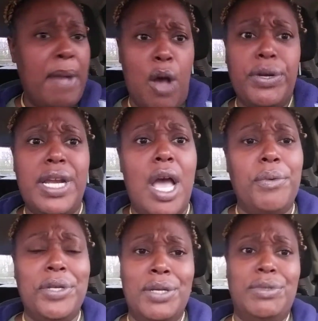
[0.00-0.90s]
holding
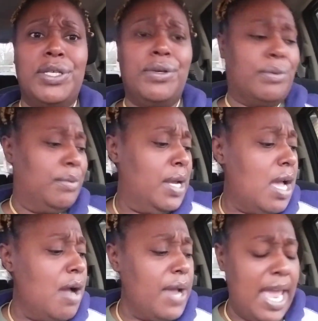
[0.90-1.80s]
on to you too.
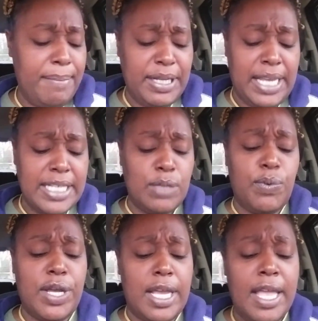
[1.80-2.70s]
Okay, but guess
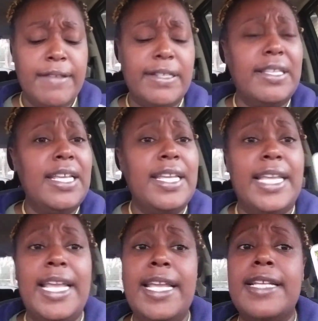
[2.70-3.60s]
what? The thing
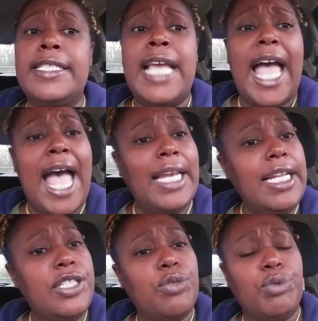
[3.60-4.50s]
is, I
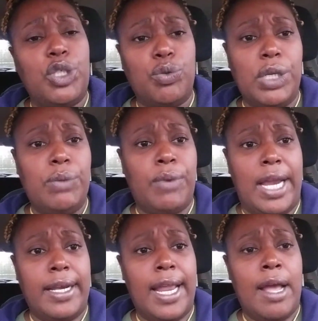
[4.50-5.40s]
need to retreat
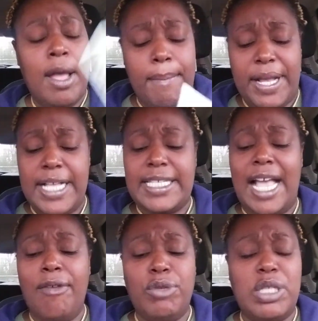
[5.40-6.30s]
right now because
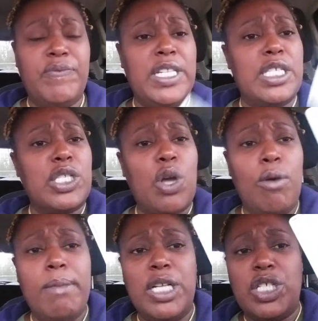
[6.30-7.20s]
I was feeling so
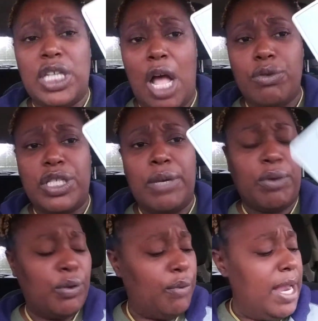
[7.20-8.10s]
much lost and
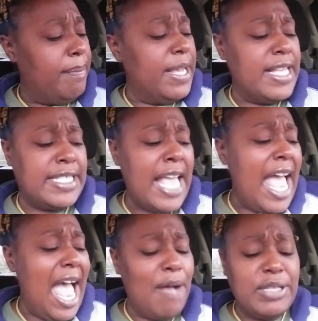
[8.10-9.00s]
regret because
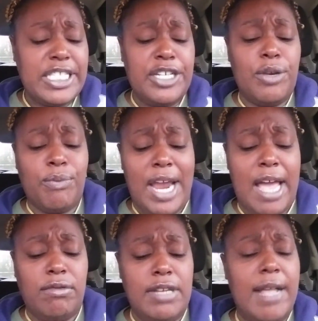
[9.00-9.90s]
I was sitting
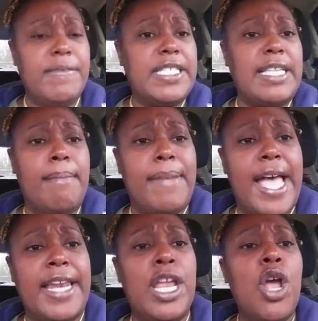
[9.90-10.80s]
around loving
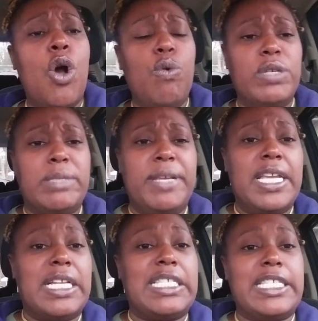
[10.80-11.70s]
somebody who was
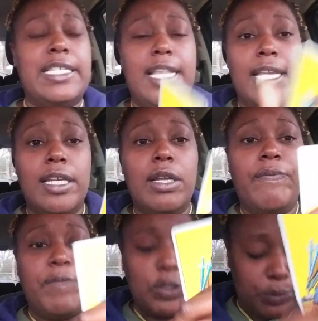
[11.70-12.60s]
being a sneaky little
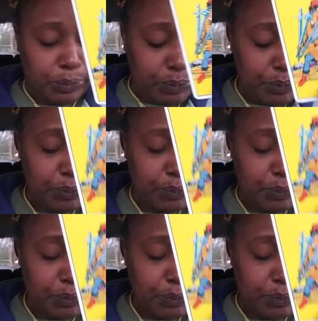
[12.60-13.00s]
fool.